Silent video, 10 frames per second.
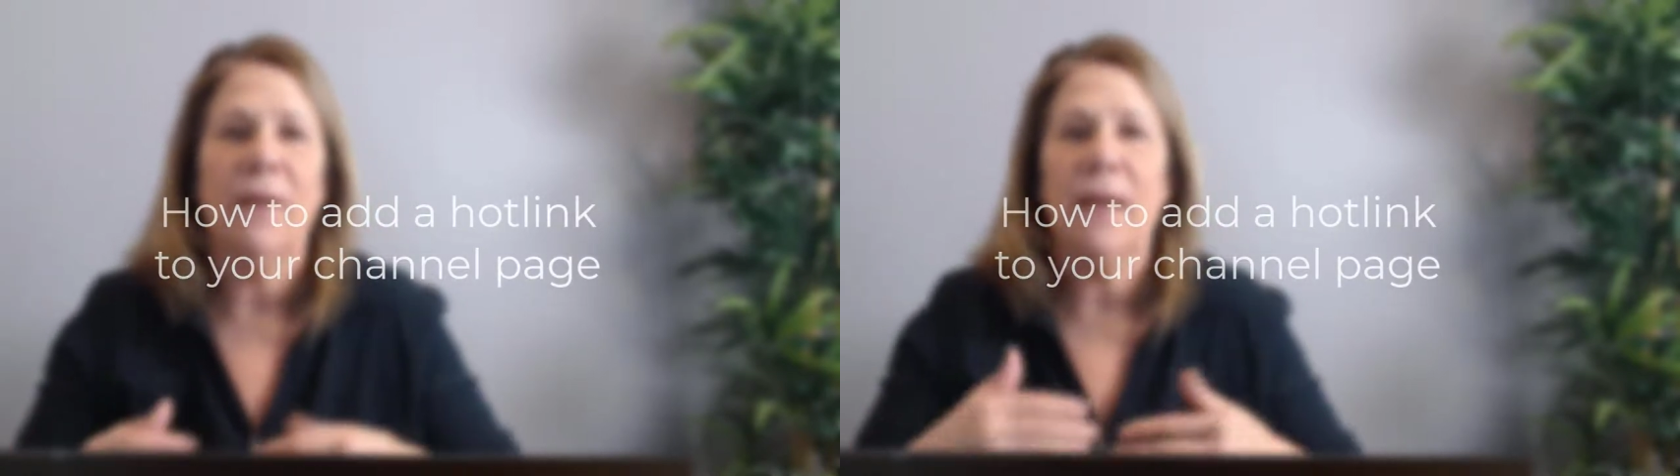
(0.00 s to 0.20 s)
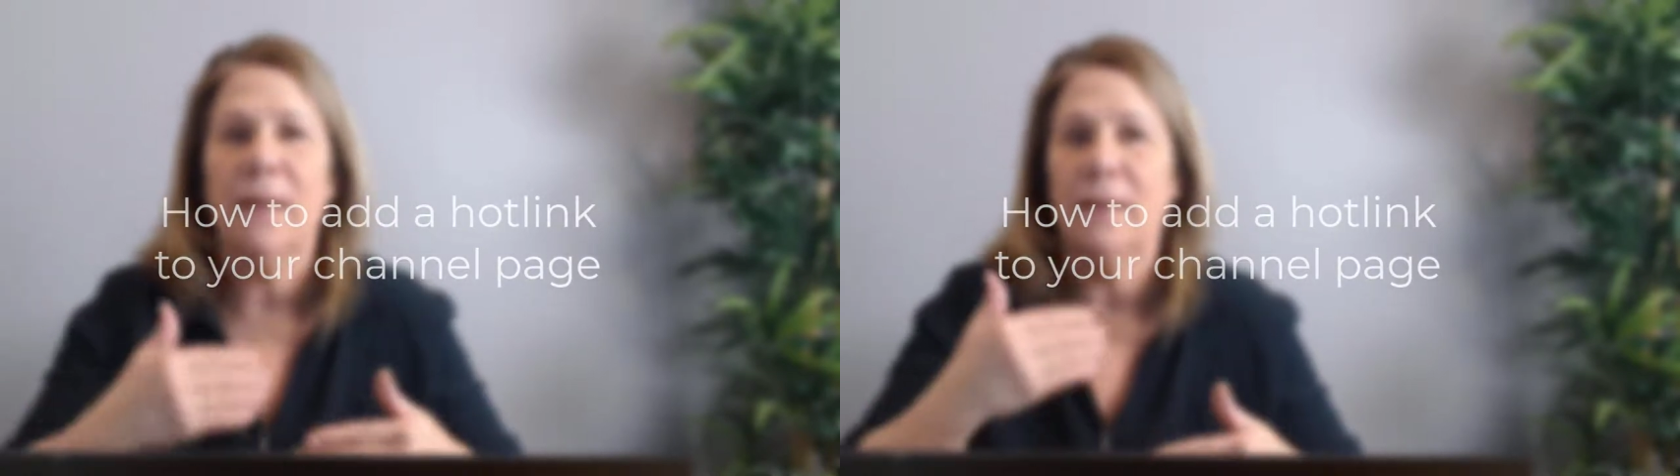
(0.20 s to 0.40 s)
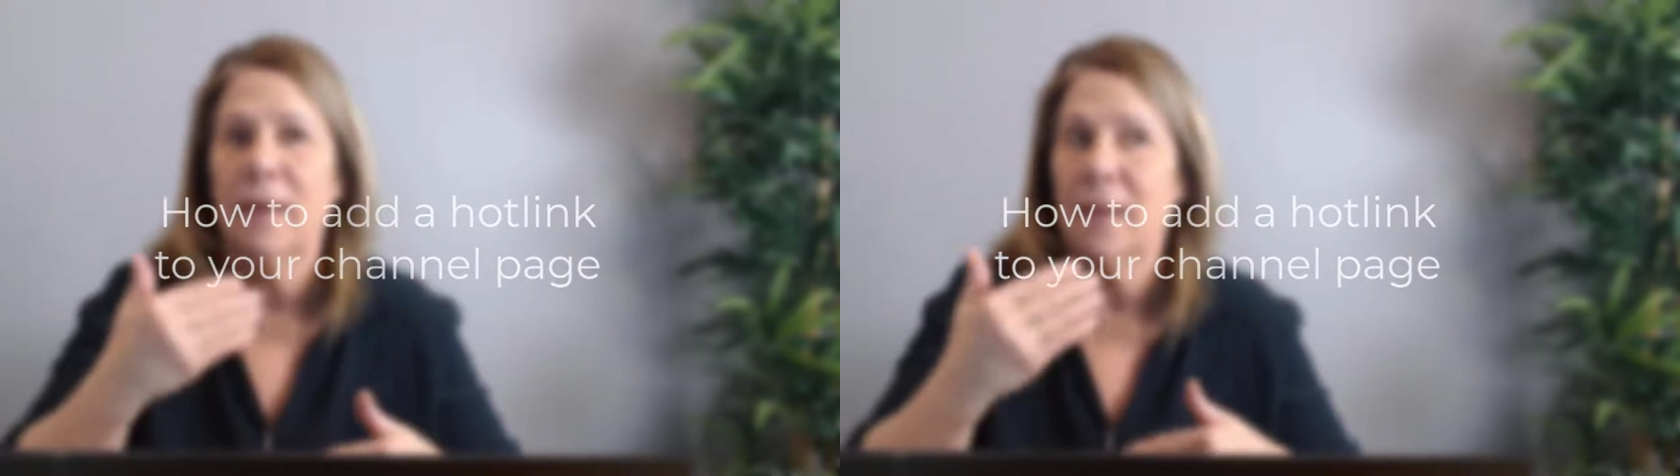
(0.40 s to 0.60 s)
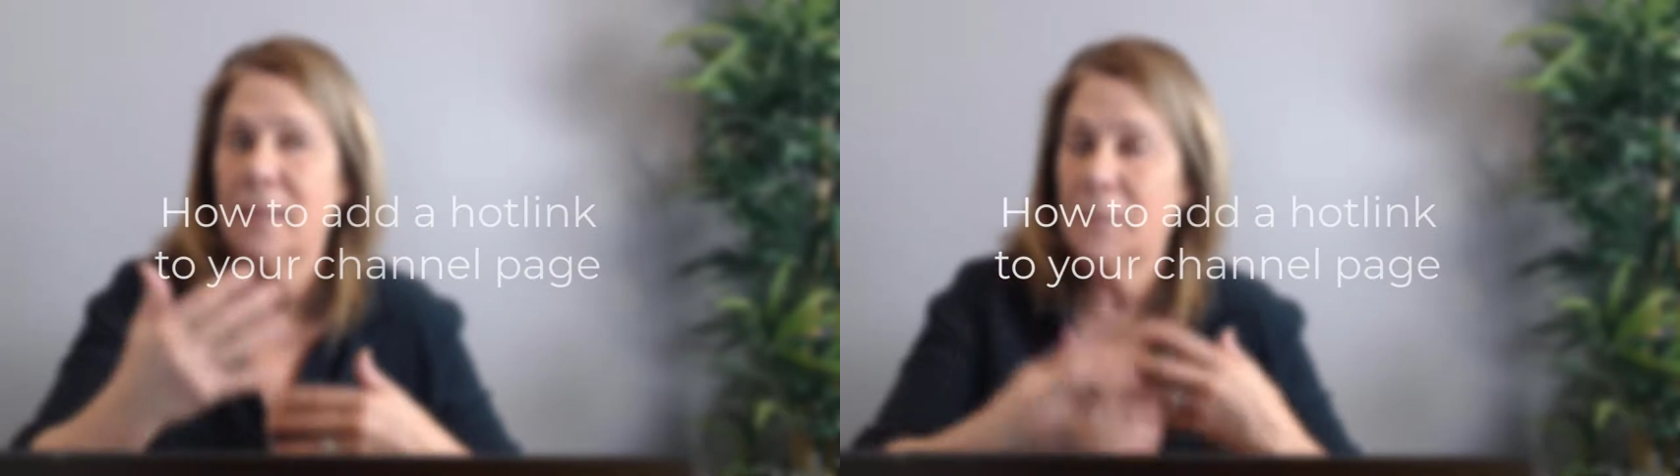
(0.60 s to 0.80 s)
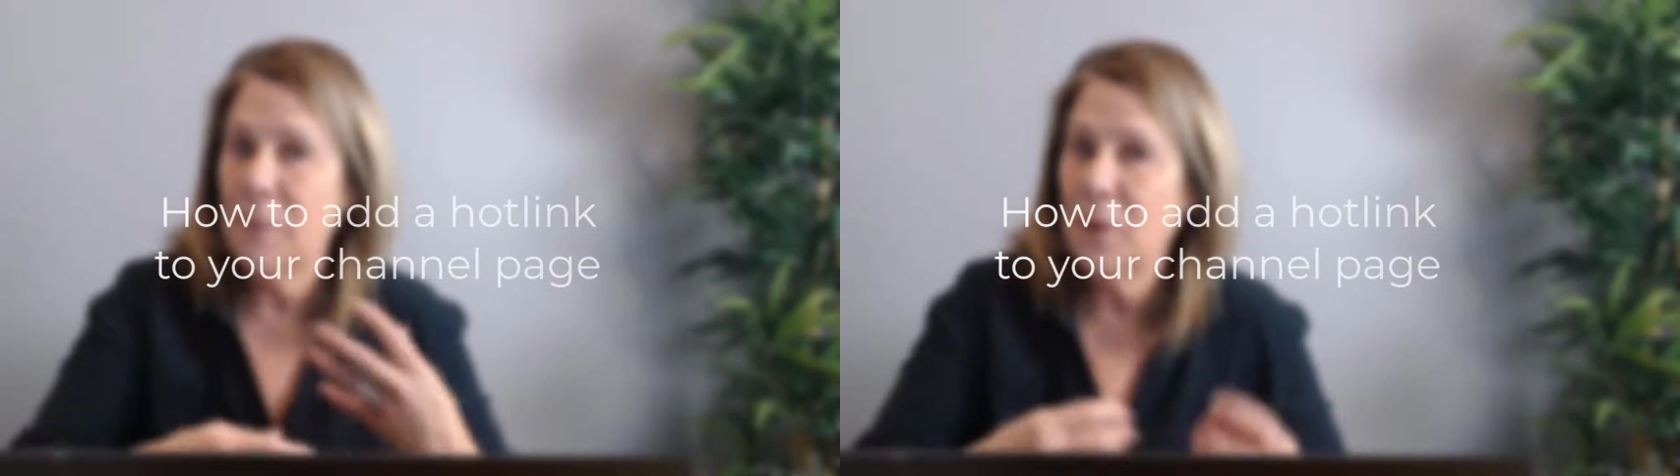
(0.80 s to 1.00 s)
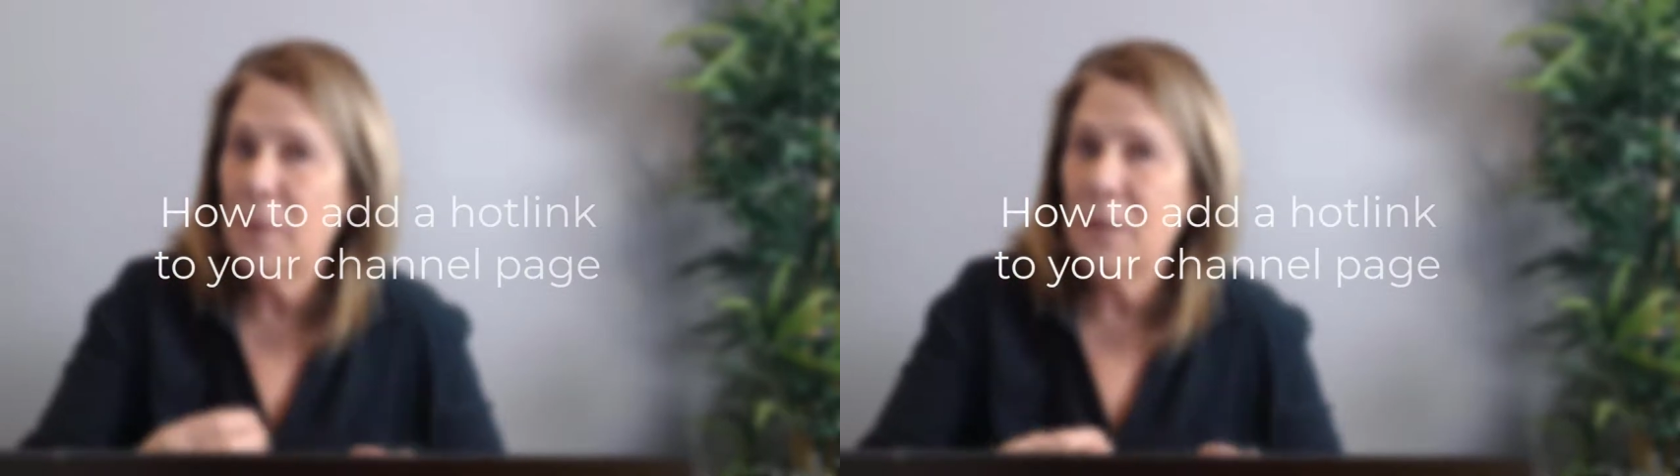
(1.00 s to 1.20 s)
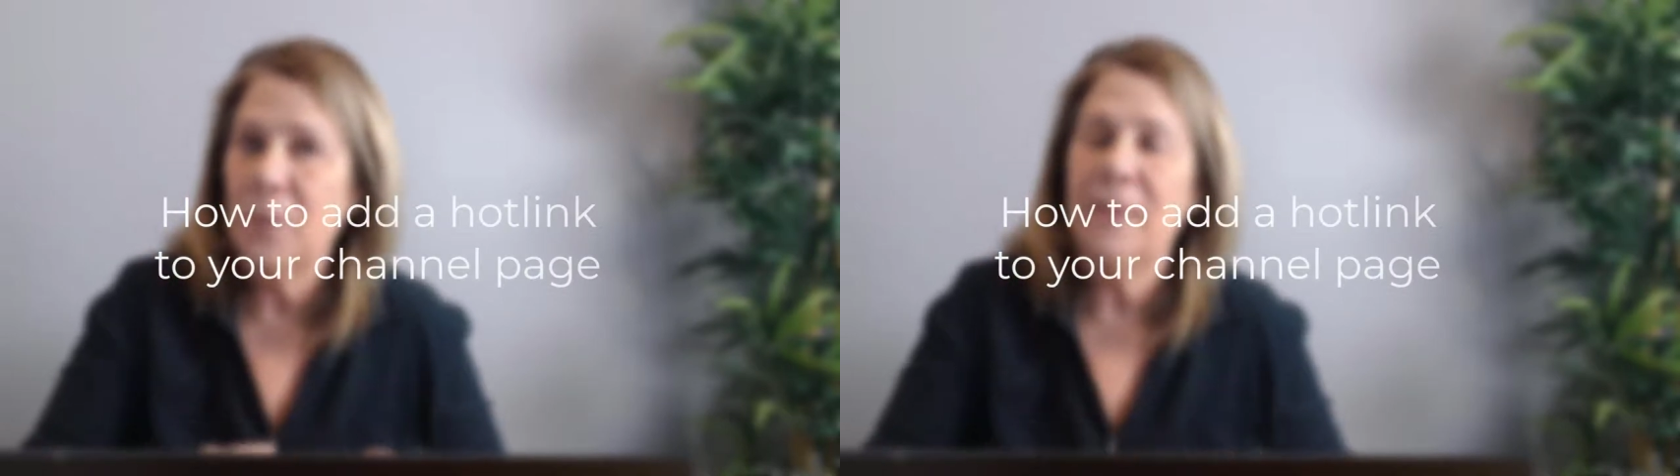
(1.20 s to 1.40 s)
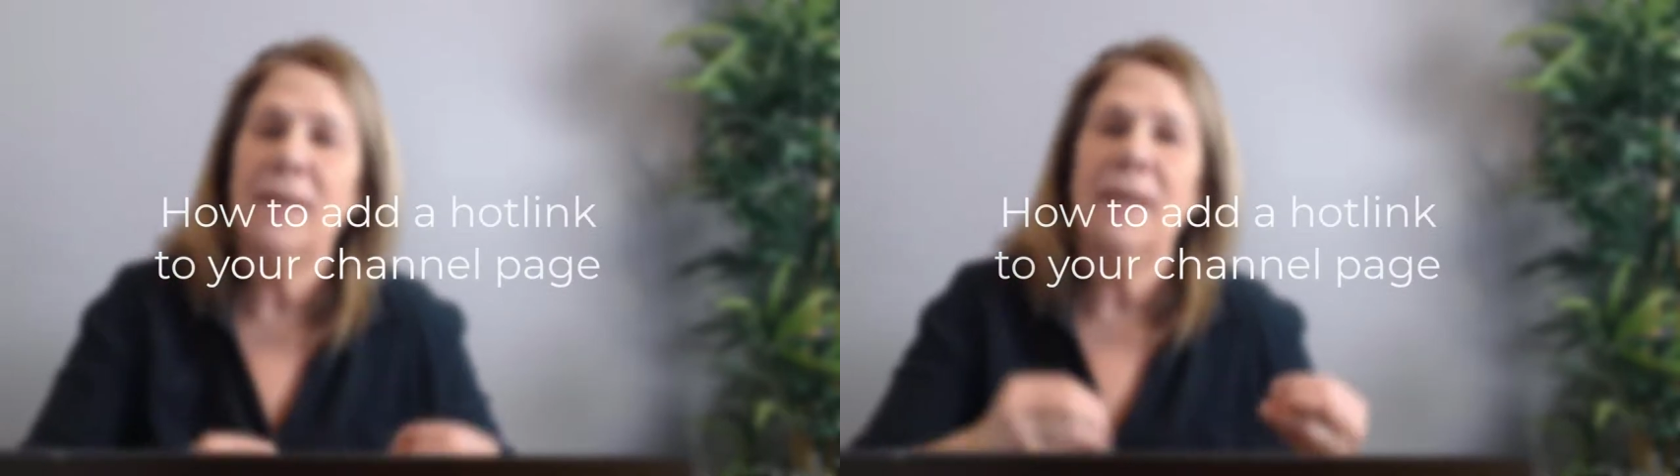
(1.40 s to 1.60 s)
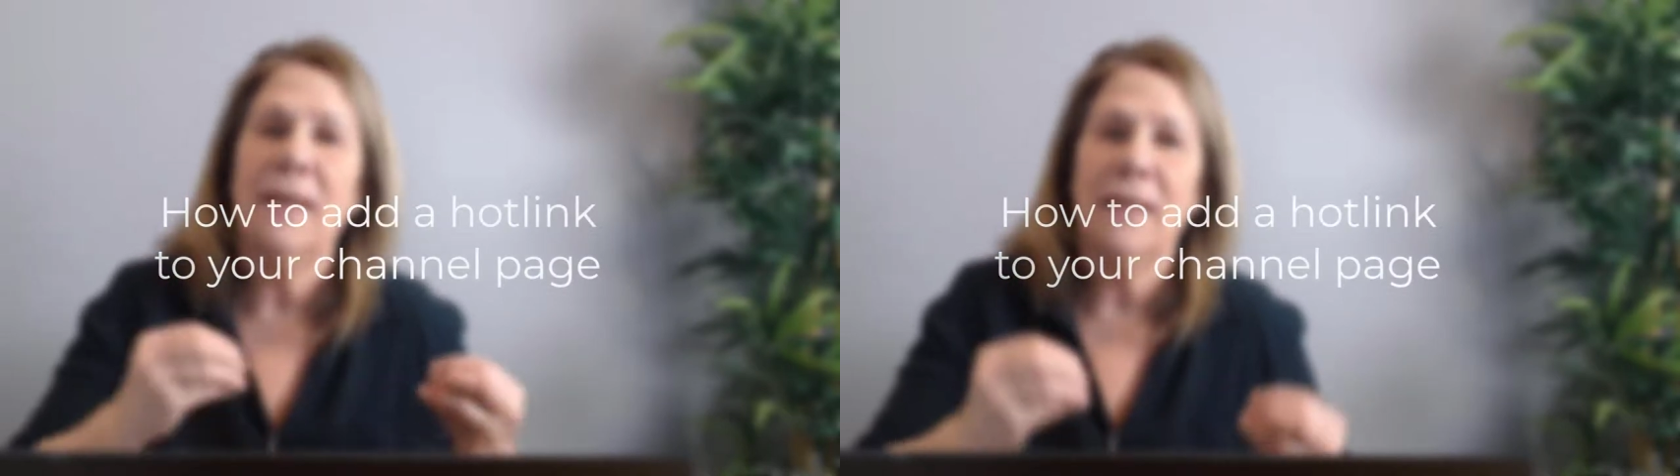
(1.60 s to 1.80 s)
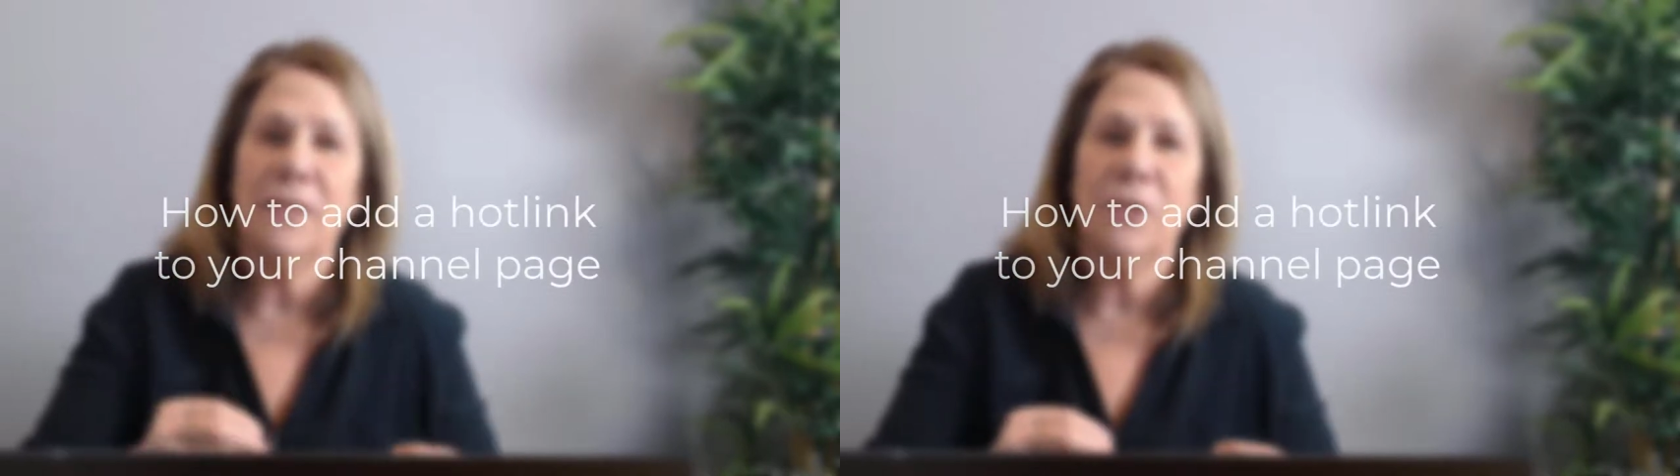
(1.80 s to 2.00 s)
And I experimented with it,
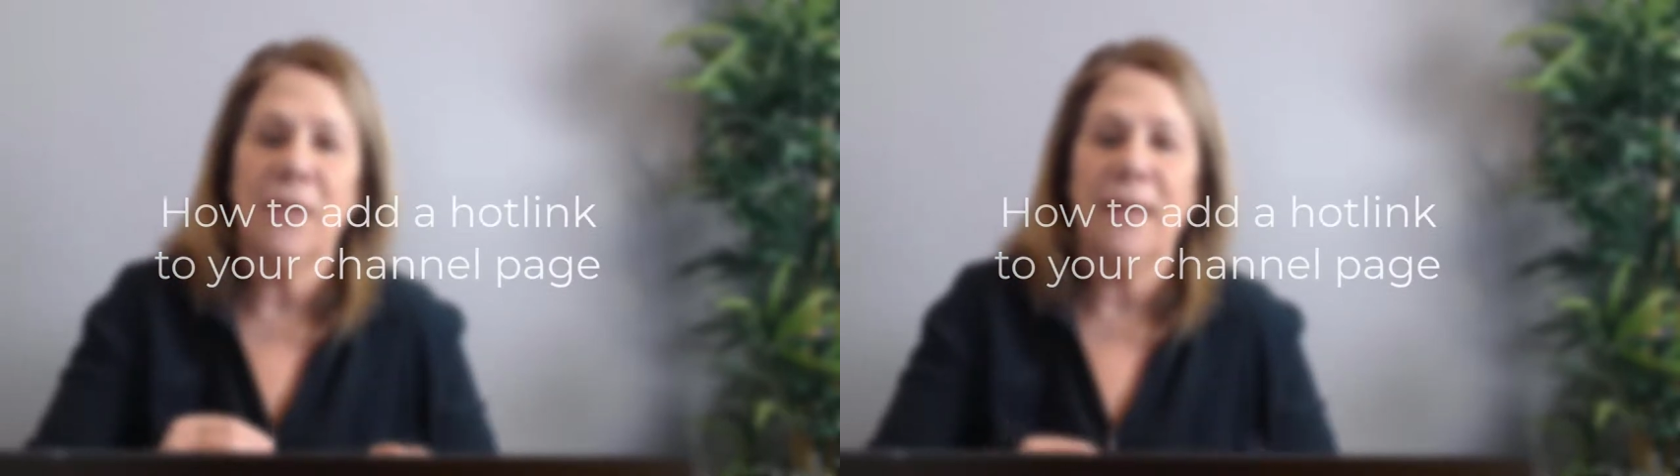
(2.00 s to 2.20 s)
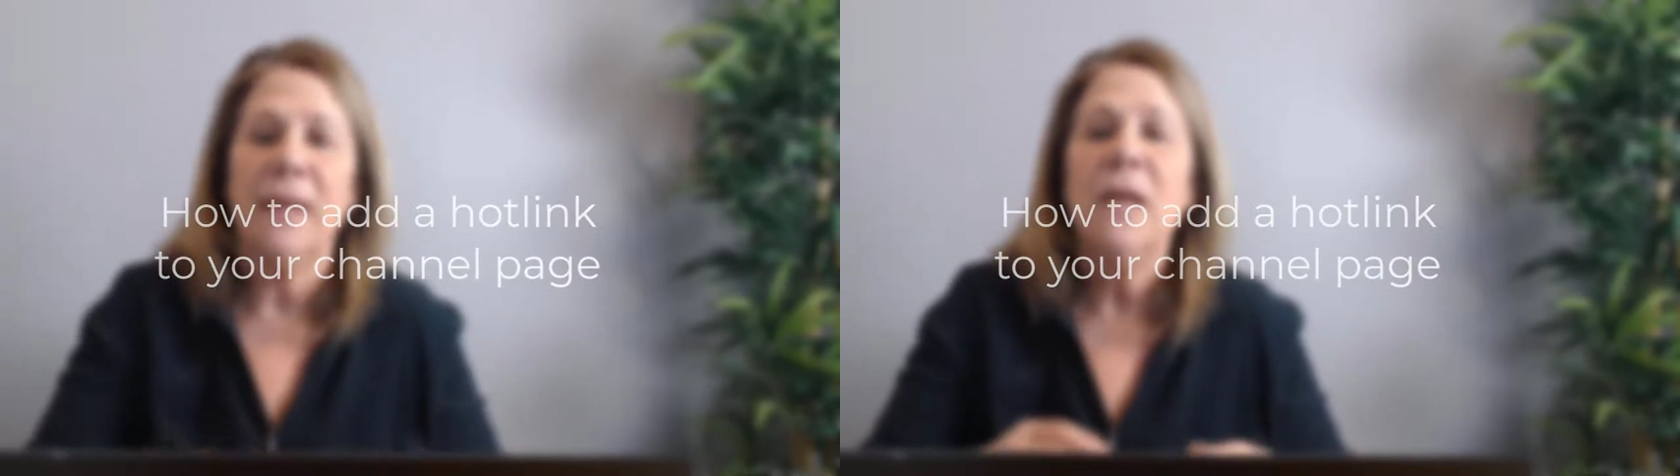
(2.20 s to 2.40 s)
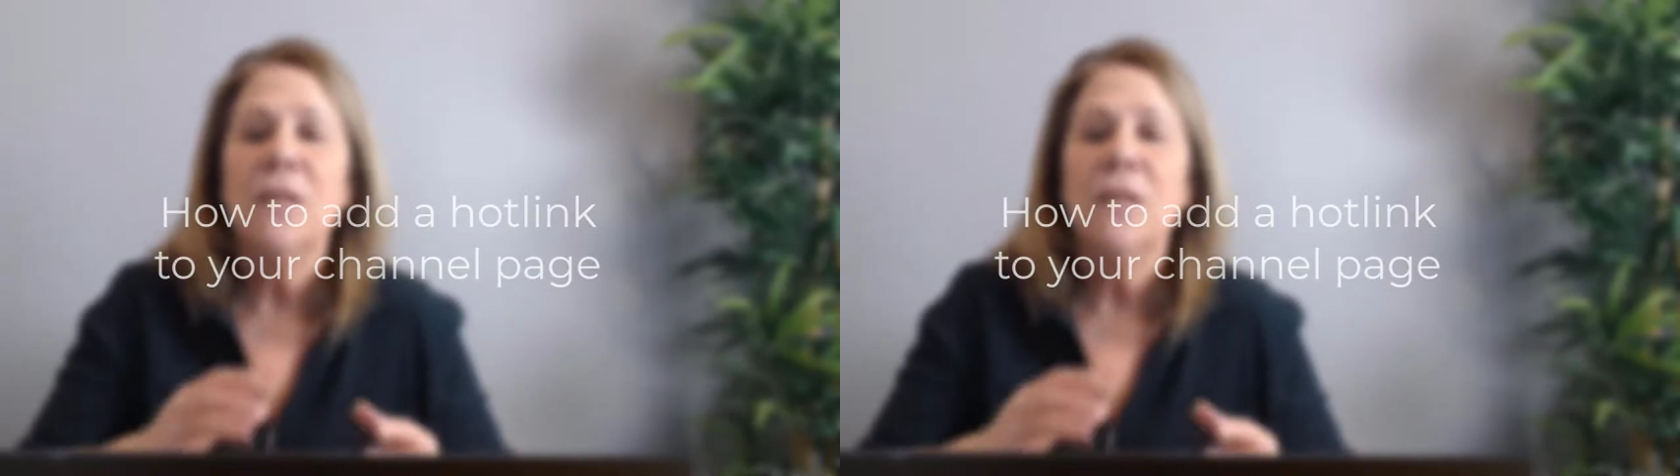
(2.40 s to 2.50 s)
and yes you can.